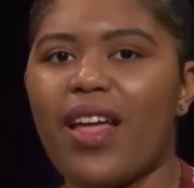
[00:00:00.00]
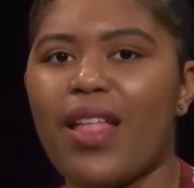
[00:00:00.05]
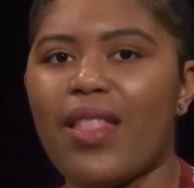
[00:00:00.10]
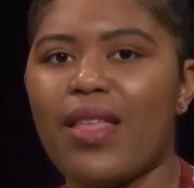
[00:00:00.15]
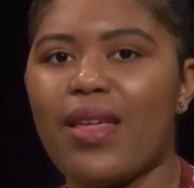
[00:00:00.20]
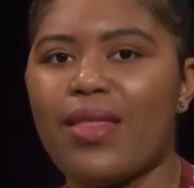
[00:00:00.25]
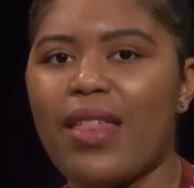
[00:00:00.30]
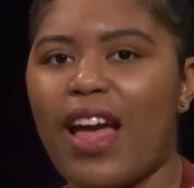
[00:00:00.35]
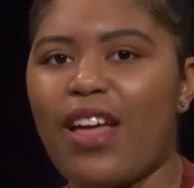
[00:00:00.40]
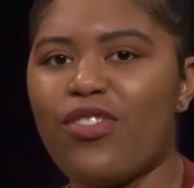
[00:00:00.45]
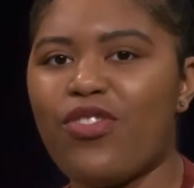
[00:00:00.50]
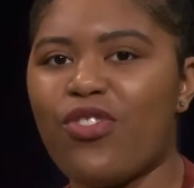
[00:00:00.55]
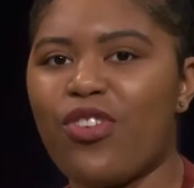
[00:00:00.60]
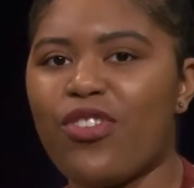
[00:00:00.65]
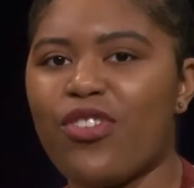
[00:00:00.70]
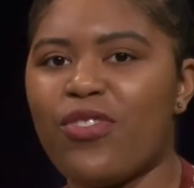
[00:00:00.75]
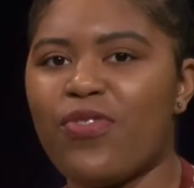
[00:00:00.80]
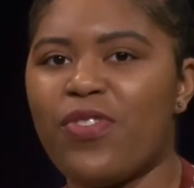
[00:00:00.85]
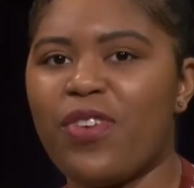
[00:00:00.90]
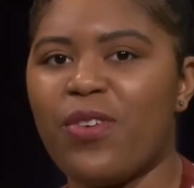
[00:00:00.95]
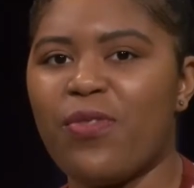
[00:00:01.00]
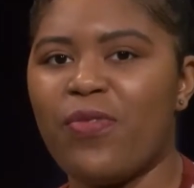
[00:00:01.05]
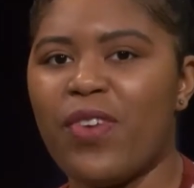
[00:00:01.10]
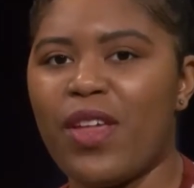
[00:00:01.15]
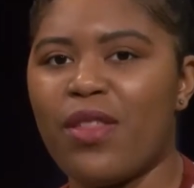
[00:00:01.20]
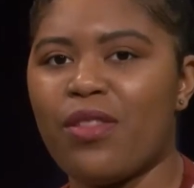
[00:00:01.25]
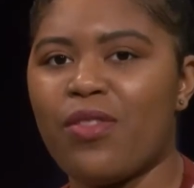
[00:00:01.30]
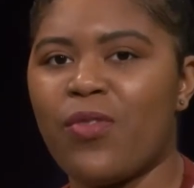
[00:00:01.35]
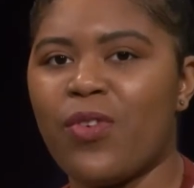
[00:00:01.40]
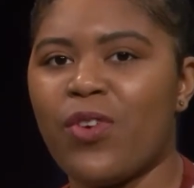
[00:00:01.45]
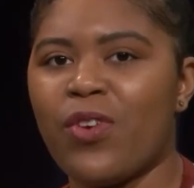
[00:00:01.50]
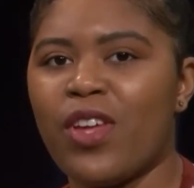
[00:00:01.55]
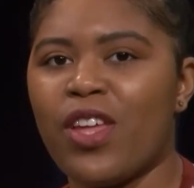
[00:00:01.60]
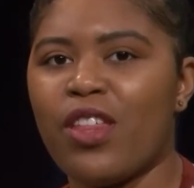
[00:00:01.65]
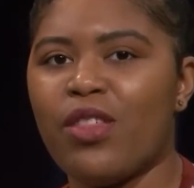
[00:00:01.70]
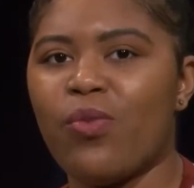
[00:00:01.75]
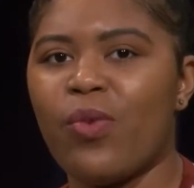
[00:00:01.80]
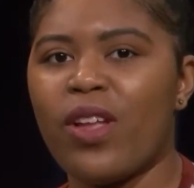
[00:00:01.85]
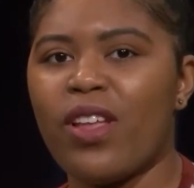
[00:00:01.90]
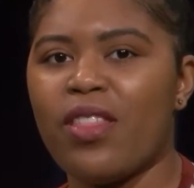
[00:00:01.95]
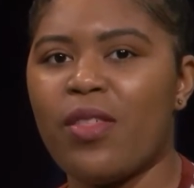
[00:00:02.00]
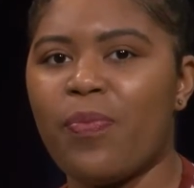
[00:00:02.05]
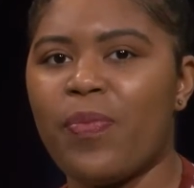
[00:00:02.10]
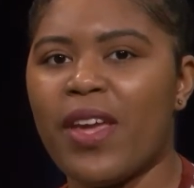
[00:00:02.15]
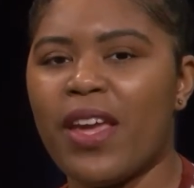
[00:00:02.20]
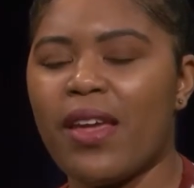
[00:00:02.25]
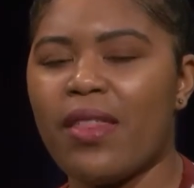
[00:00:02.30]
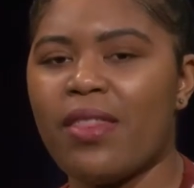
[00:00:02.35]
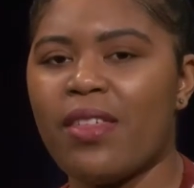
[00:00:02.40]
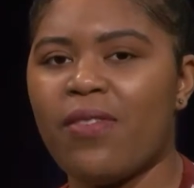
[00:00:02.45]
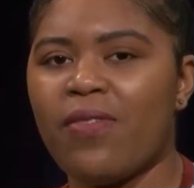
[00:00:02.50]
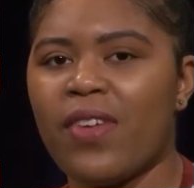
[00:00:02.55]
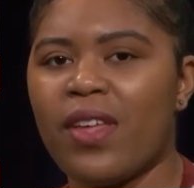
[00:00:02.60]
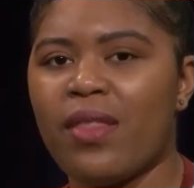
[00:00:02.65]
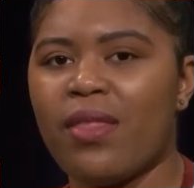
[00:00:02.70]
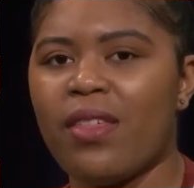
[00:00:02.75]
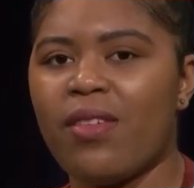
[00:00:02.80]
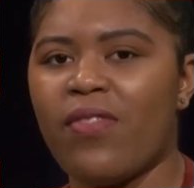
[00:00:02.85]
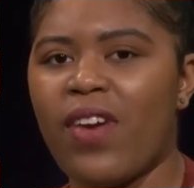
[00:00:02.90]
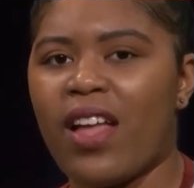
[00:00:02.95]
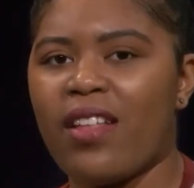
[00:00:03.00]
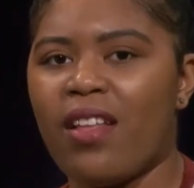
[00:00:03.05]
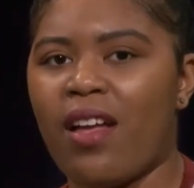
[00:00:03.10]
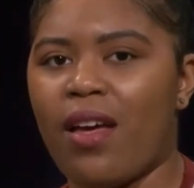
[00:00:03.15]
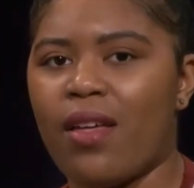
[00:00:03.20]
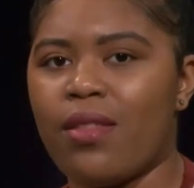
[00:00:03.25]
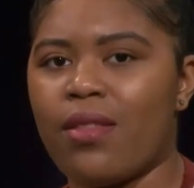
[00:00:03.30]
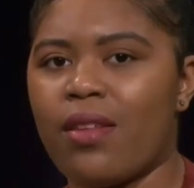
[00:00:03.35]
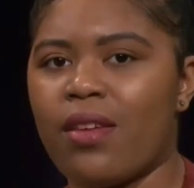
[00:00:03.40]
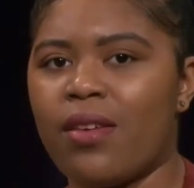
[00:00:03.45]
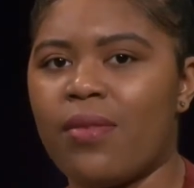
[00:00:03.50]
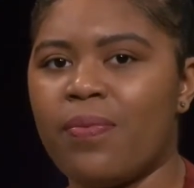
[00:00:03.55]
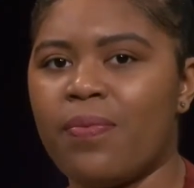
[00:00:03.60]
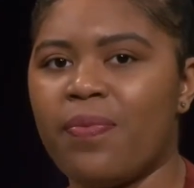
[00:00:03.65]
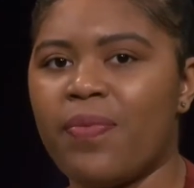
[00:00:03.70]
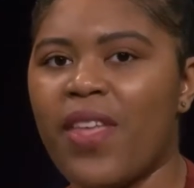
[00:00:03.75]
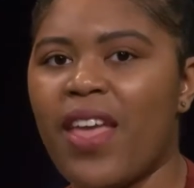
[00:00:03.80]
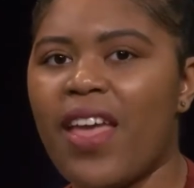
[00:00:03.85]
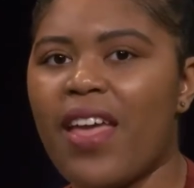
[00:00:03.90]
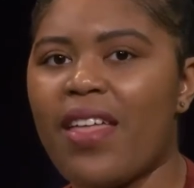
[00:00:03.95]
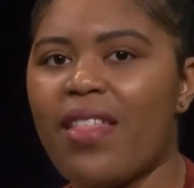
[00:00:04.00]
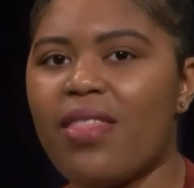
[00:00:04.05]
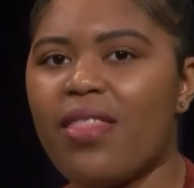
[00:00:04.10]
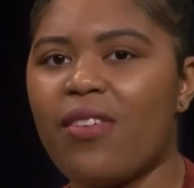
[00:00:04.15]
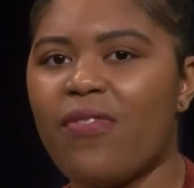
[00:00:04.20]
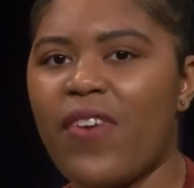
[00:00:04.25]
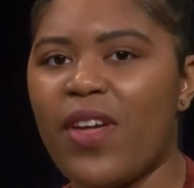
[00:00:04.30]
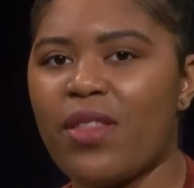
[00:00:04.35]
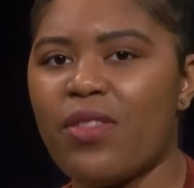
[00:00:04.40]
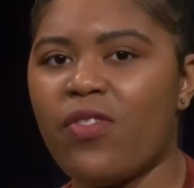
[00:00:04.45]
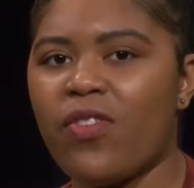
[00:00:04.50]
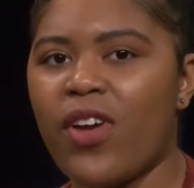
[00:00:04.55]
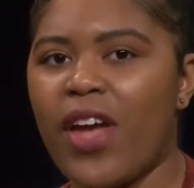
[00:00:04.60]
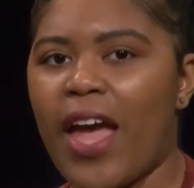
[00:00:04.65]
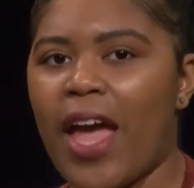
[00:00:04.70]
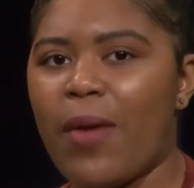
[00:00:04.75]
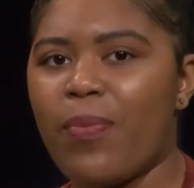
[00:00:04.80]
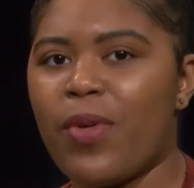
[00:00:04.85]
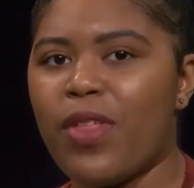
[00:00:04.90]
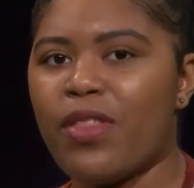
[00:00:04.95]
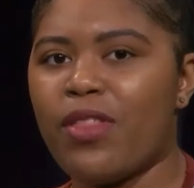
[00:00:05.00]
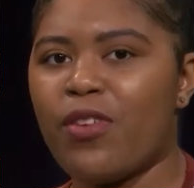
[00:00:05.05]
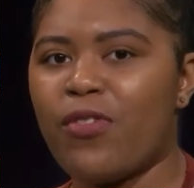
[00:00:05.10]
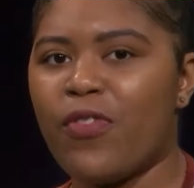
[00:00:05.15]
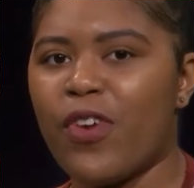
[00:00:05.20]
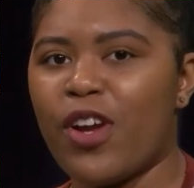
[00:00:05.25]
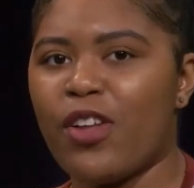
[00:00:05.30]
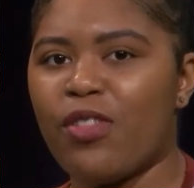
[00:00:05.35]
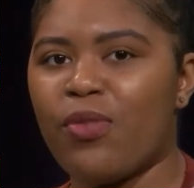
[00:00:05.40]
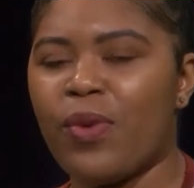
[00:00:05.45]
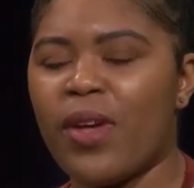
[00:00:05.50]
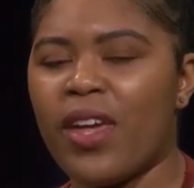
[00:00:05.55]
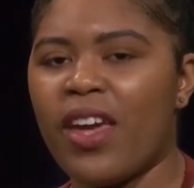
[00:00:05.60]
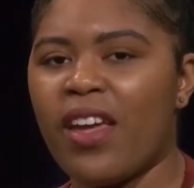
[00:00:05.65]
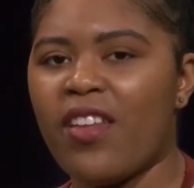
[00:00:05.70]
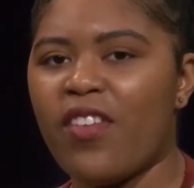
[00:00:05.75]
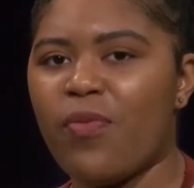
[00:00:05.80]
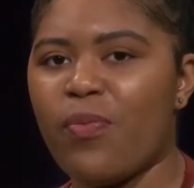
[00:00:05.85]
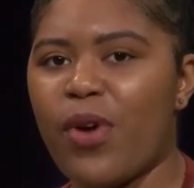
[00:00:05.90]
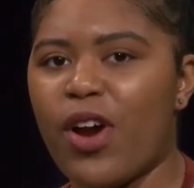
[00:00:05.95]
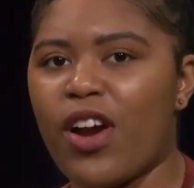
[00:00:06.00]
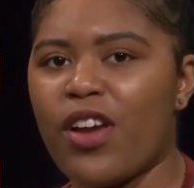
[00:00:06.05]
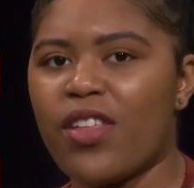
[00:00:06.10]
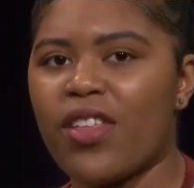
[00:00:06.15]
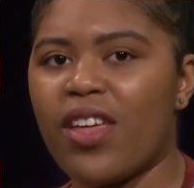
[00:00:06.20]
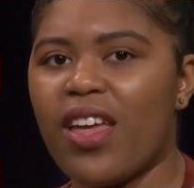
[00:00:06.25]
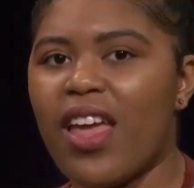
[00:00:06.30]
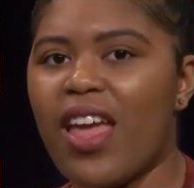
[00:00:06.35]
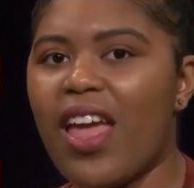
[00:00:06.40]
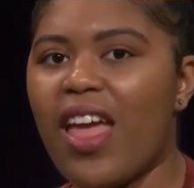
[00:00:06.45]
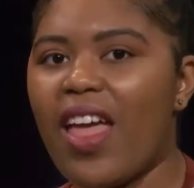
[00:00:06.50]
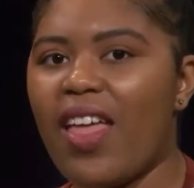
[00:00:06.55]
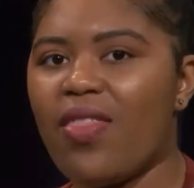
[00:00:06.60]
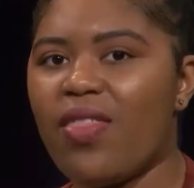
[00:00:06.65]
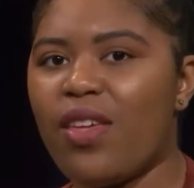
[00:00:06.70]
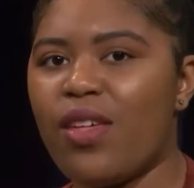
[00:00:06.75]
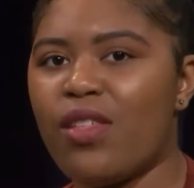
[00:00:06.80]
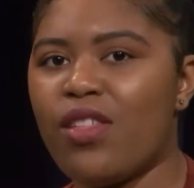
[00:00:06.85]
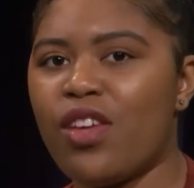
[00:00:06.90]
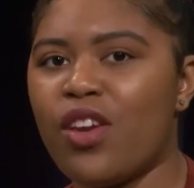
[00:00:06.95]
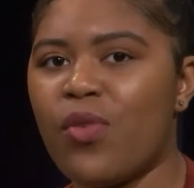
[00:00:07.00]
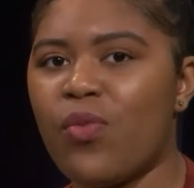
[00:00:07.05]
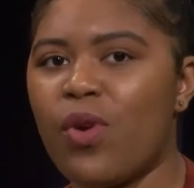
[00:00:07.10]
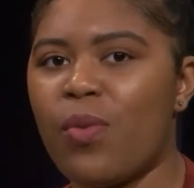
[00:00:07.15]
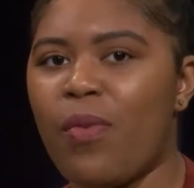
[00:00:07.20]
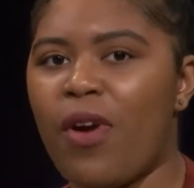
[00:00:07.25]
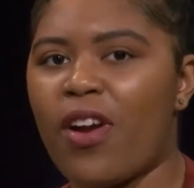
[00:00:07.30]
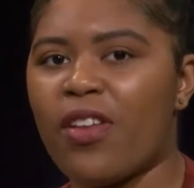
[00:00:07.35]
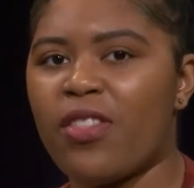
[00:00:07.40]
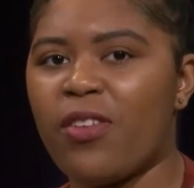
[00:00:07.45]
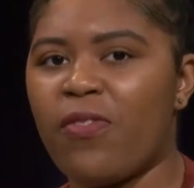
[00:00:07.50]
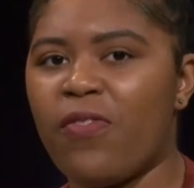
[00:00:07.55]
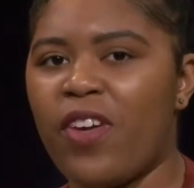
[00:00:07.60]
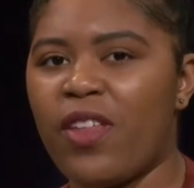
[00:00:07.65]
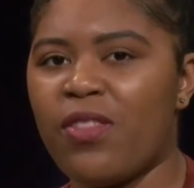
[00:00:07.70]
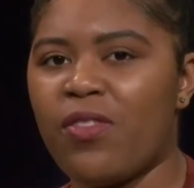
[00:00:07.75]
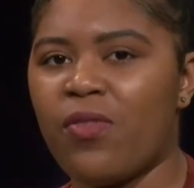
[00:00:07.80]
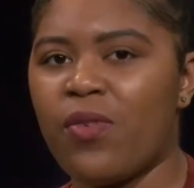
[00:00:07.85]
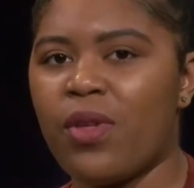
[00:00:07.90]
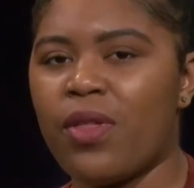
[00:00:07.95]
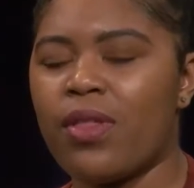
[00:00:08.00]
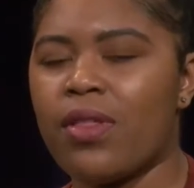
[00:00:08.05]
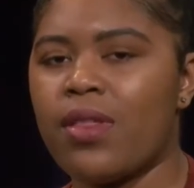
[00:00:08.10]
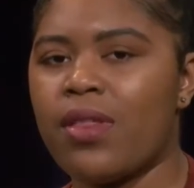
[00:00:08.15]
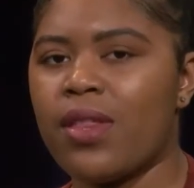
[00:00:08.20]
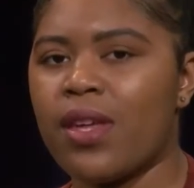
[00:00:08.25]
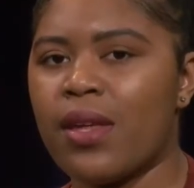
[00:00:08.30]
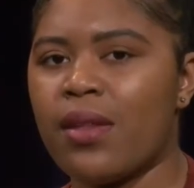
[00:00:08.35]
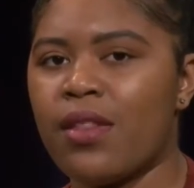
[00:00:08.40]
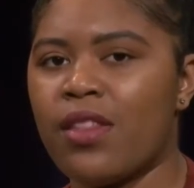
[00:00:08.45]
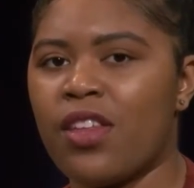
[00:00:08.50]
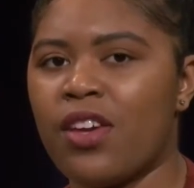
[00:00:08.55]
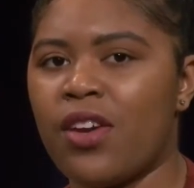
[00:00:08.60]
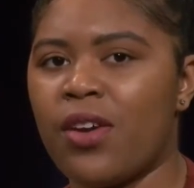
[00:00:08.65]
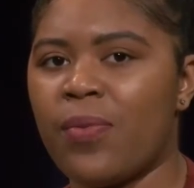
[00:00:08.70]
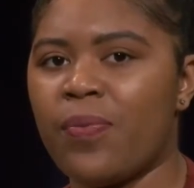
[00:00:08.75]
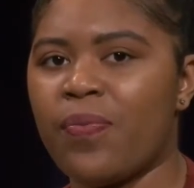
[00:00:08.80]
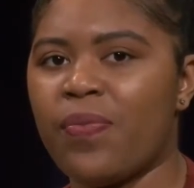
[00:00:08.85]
The South Georgia Film Festival is one of the biggest events in Valdosta. The festival happens the first weekend of March, and this year will mark the festival's sixth year.